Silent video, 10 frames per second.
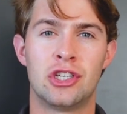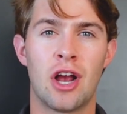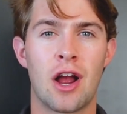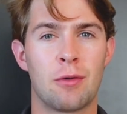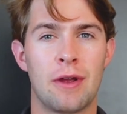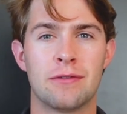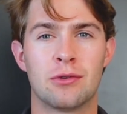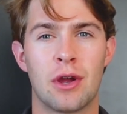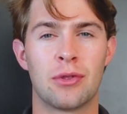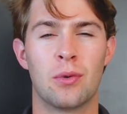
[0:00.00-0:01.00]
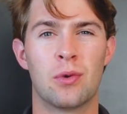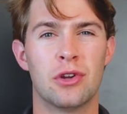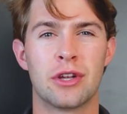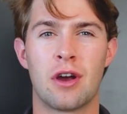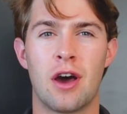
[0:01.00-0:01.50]
shockwaves throughout the
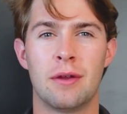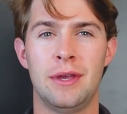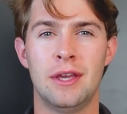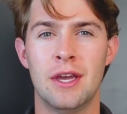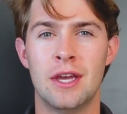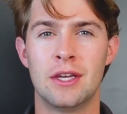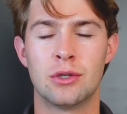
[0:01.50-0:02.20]
world economy,